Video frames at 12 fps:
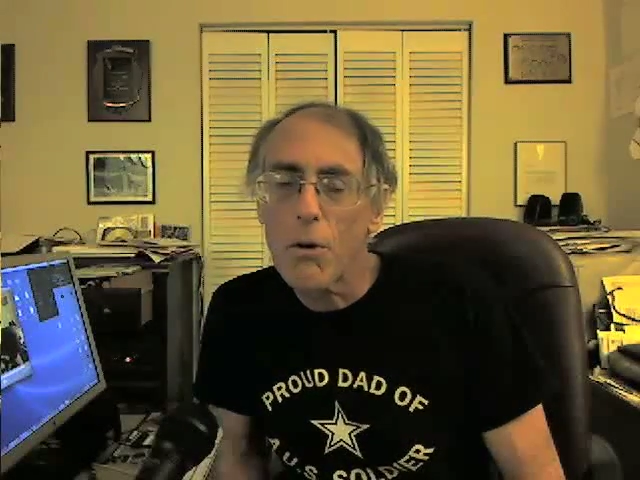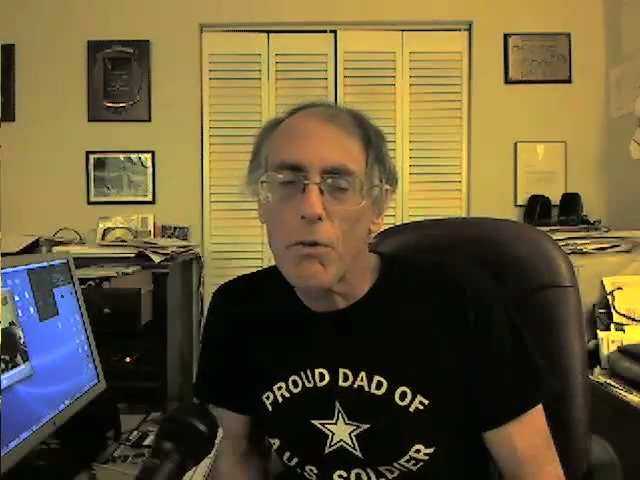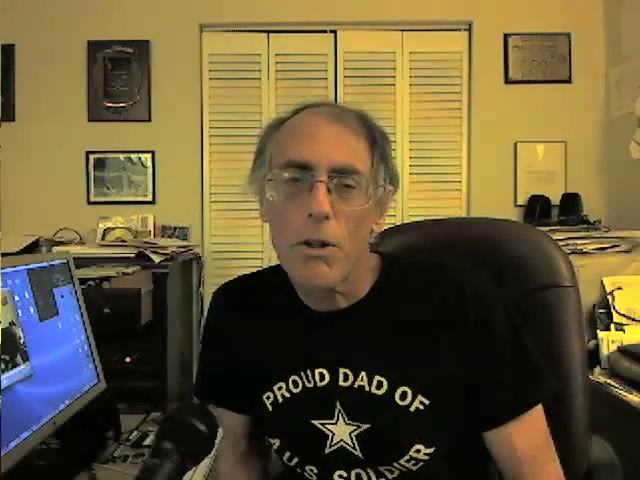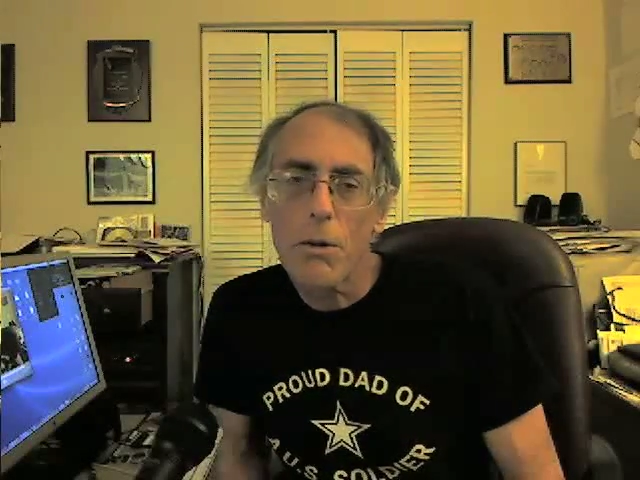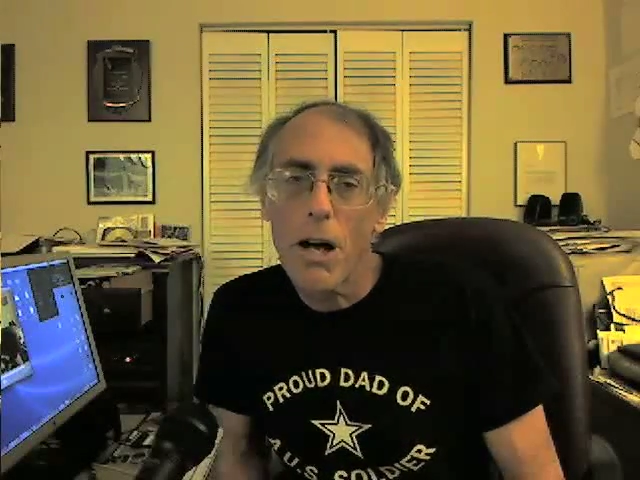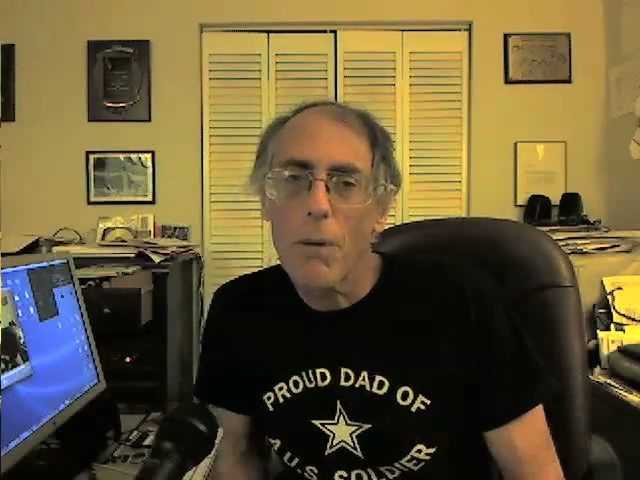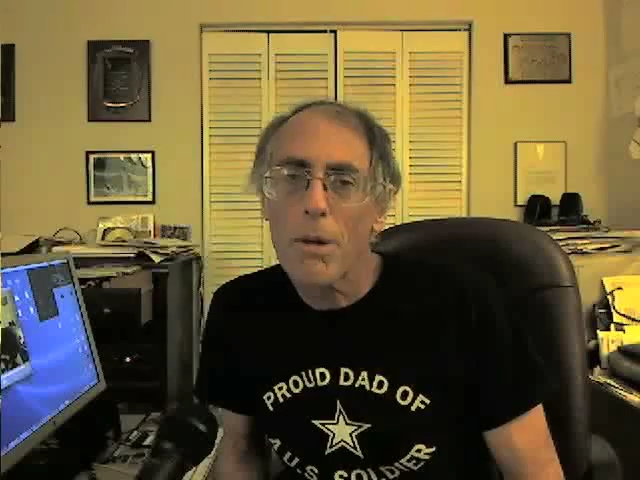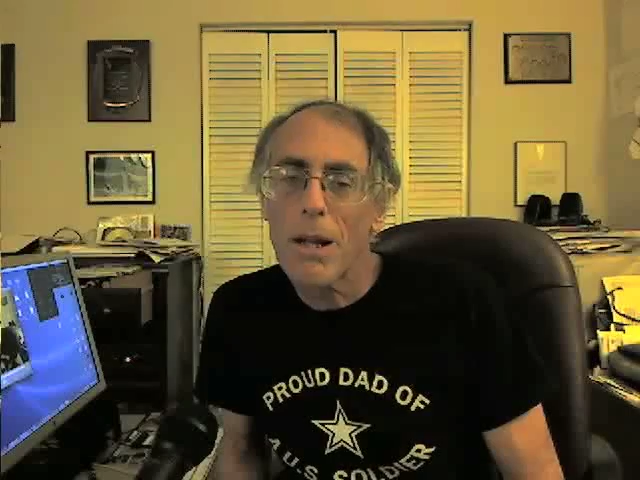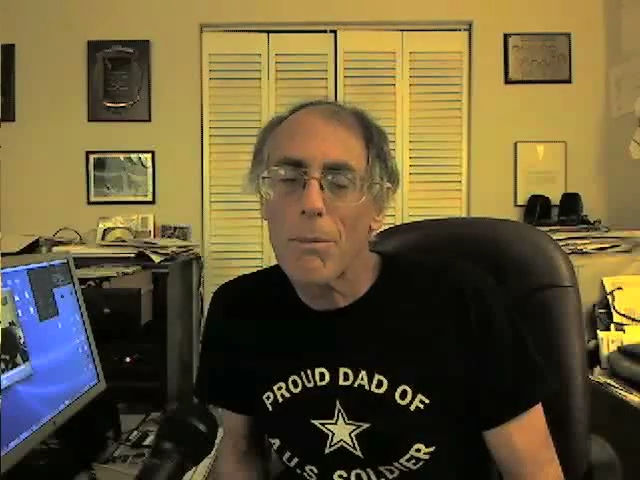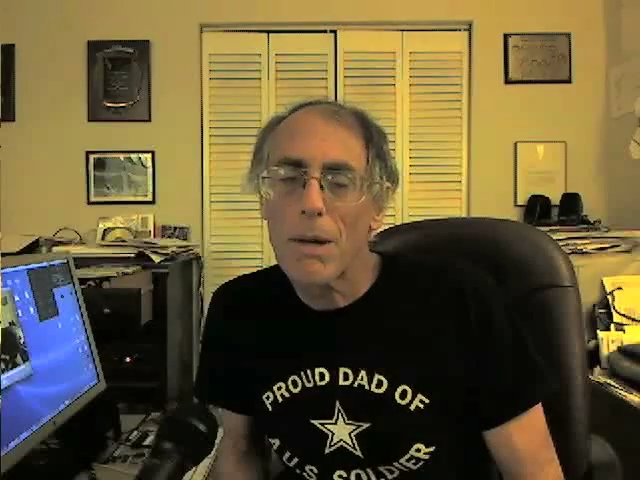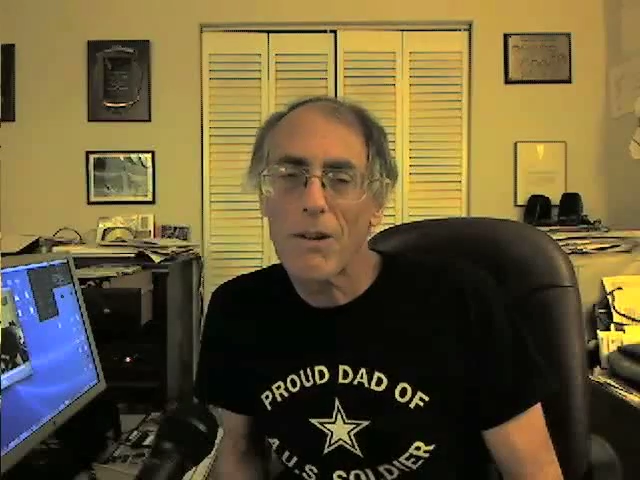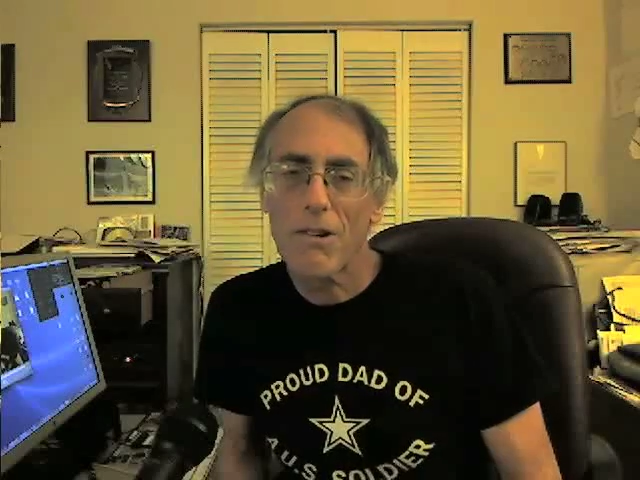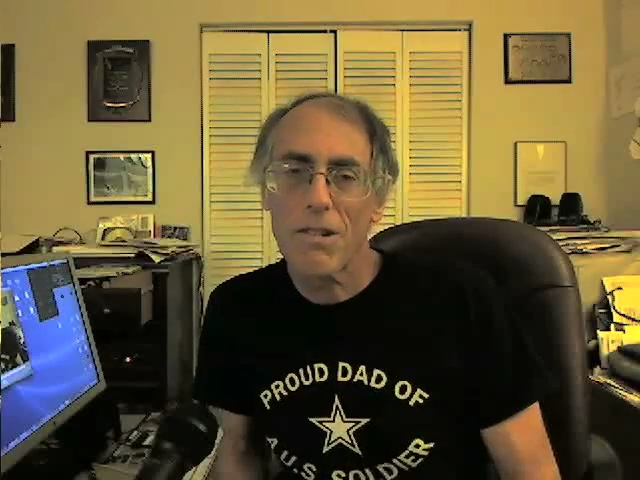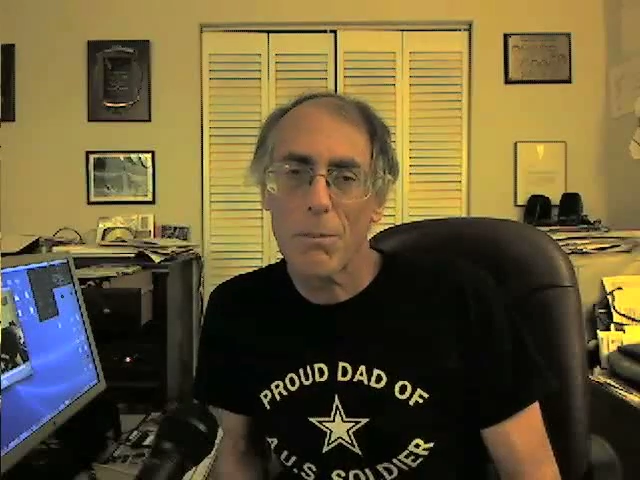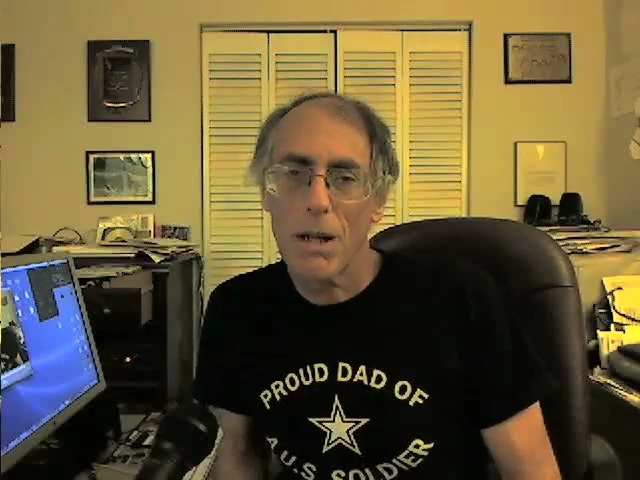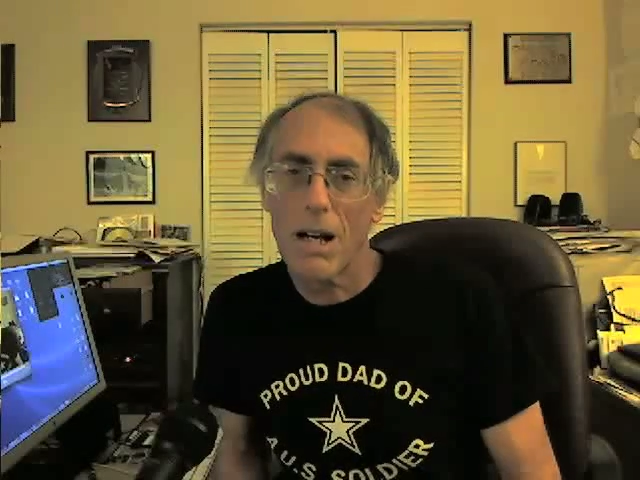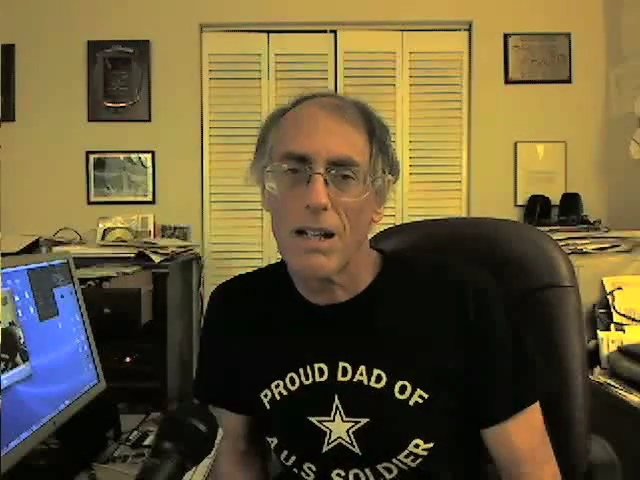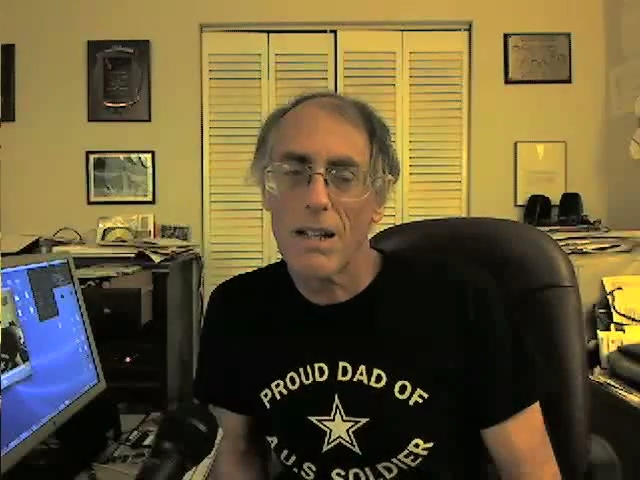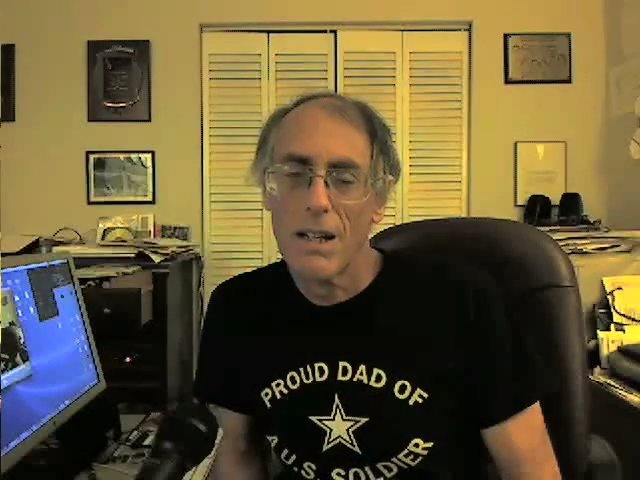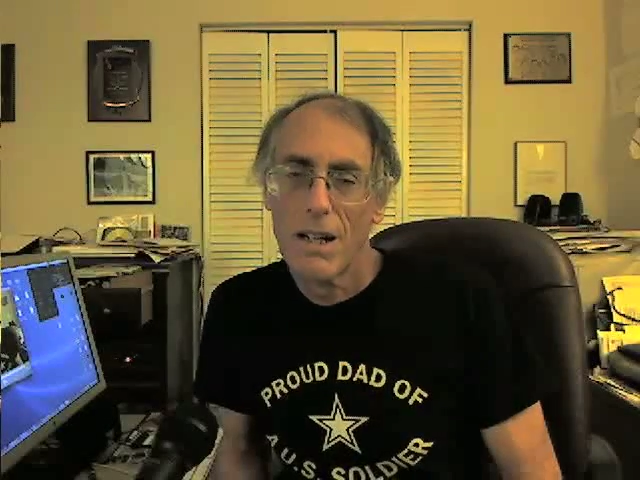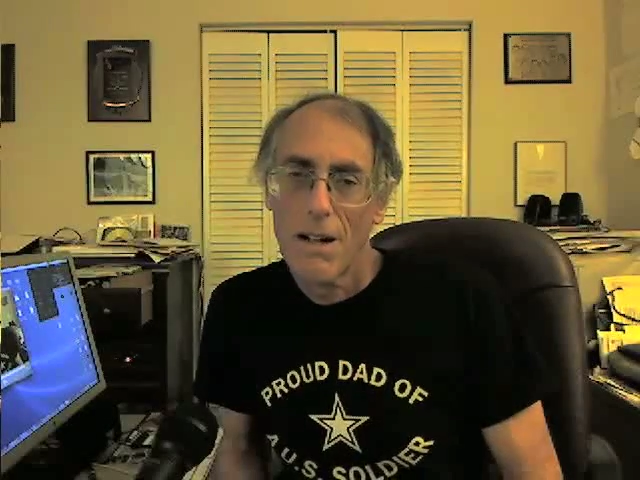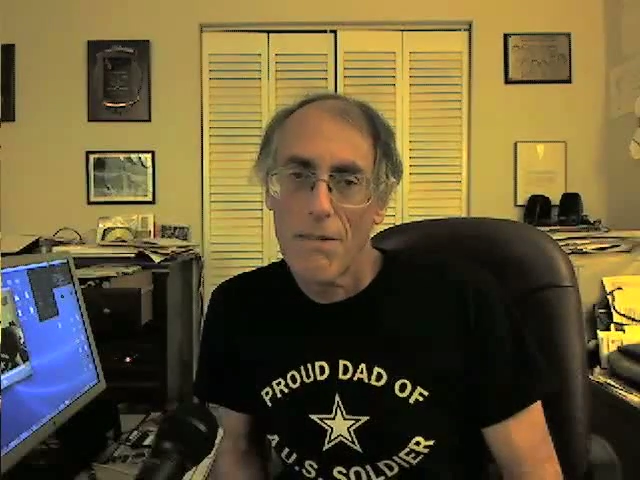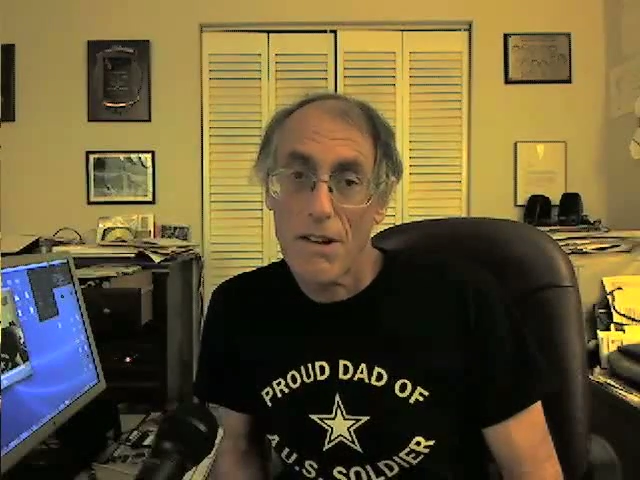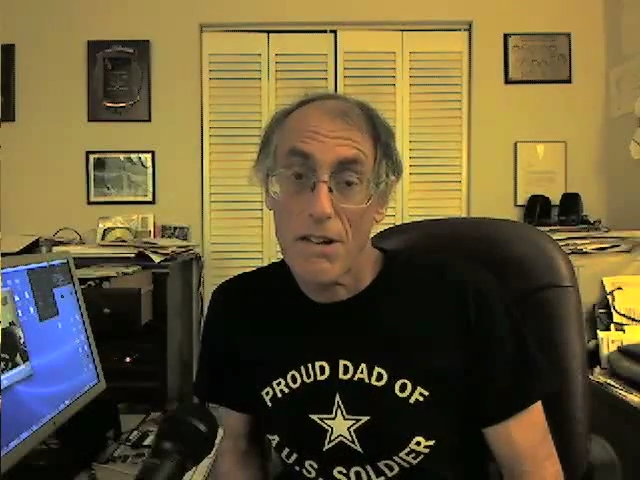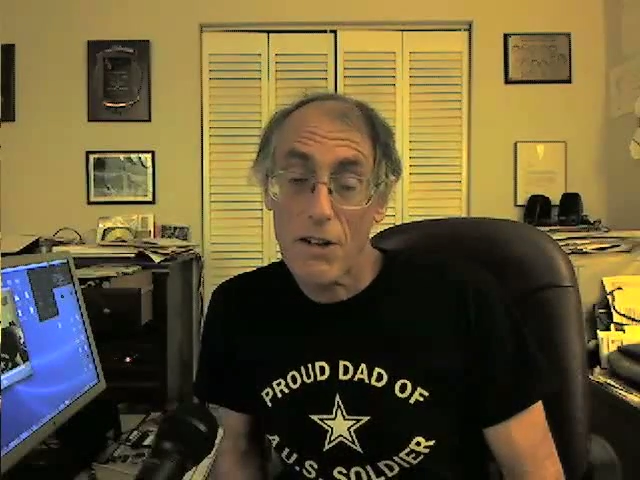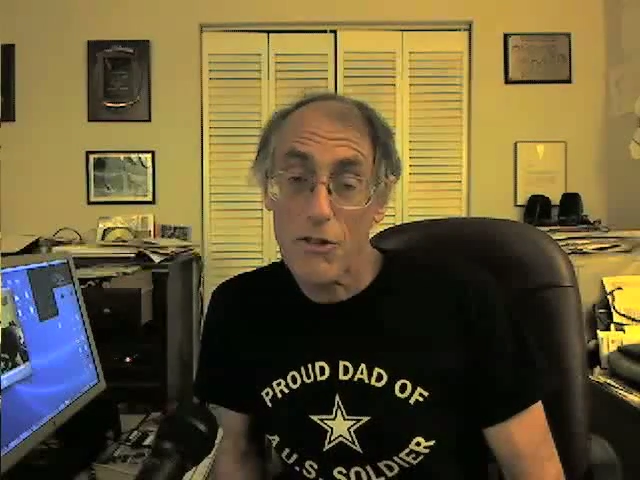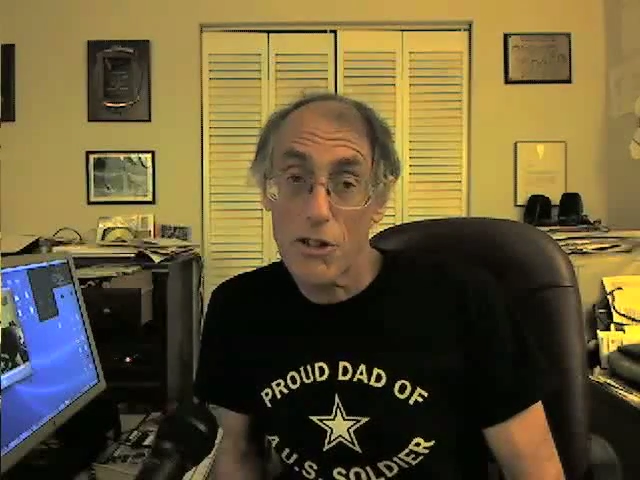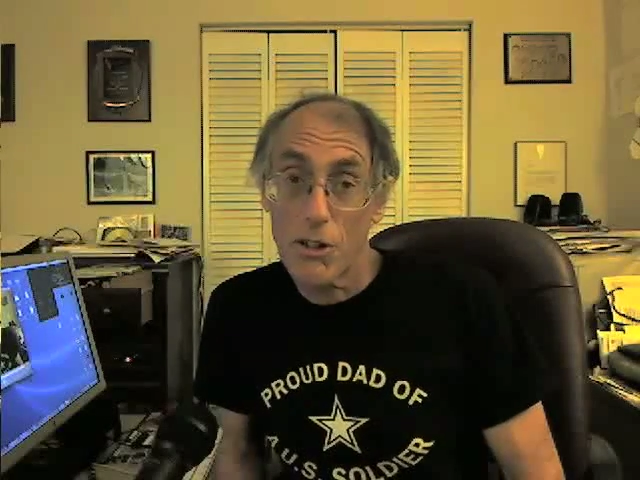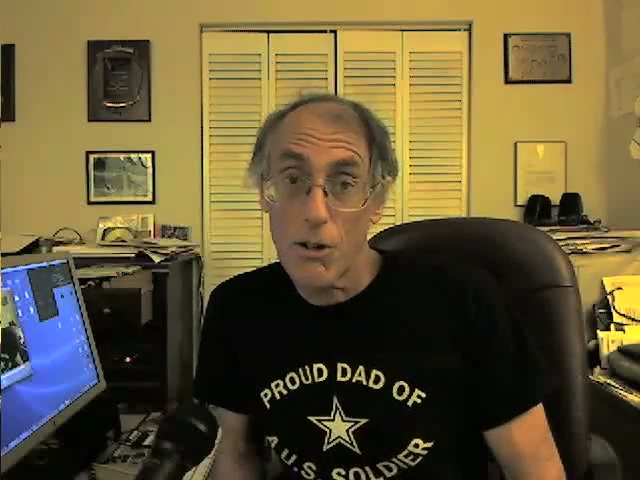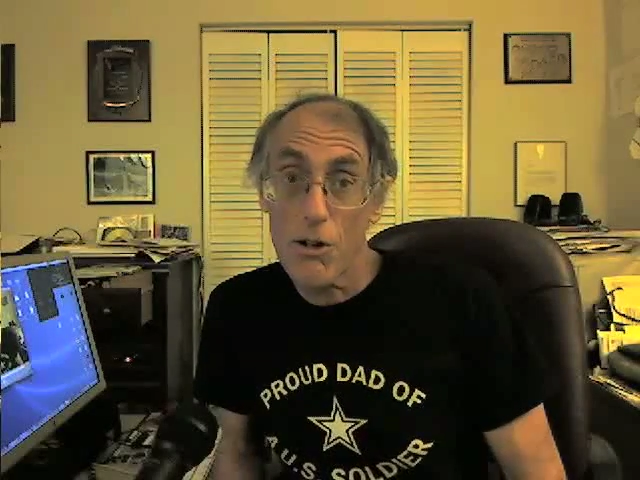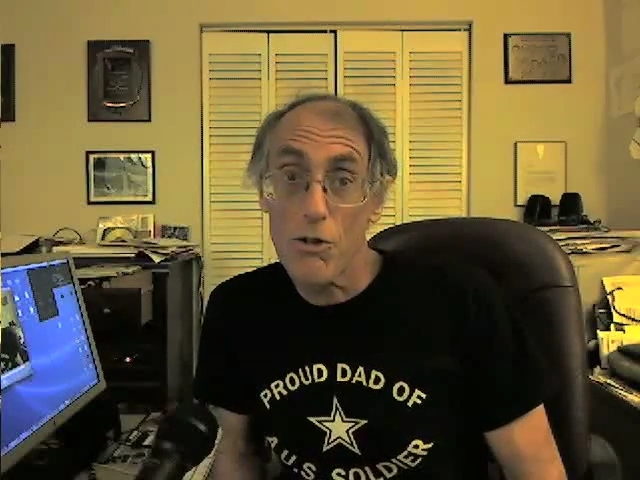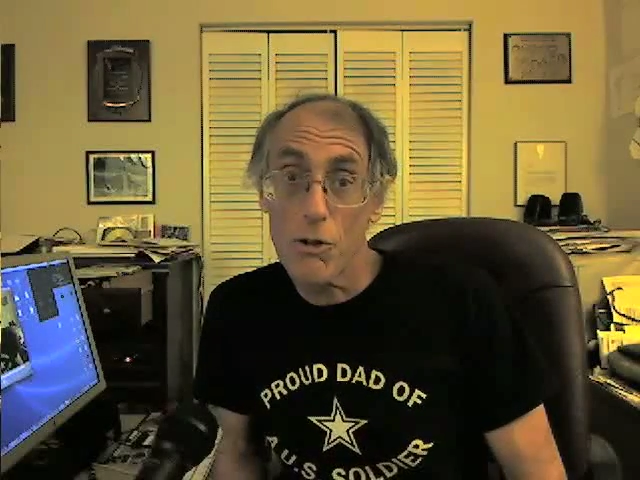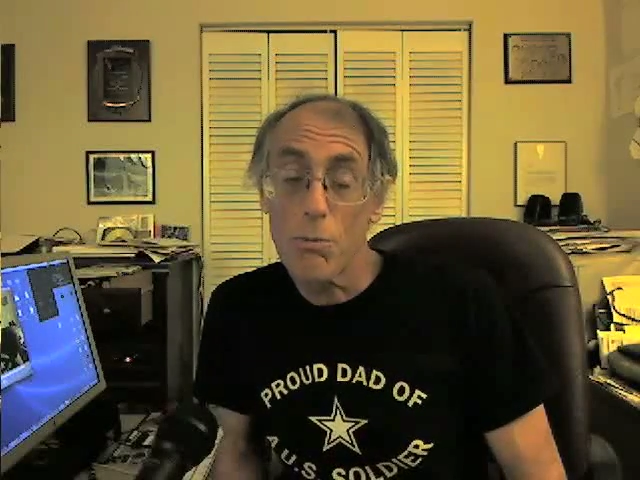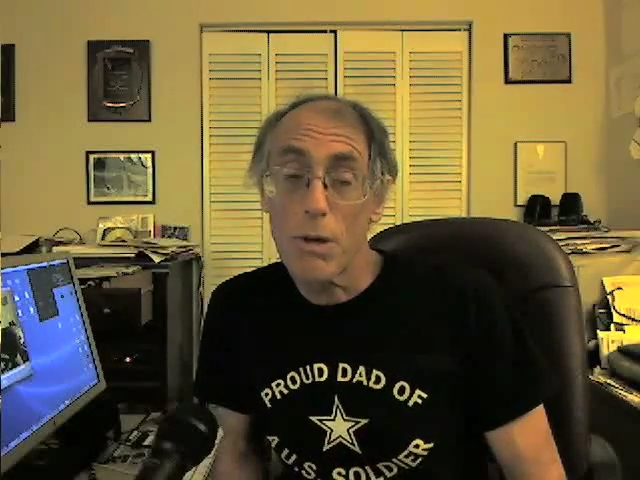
over the top of that power supply, that's actually a larger loop.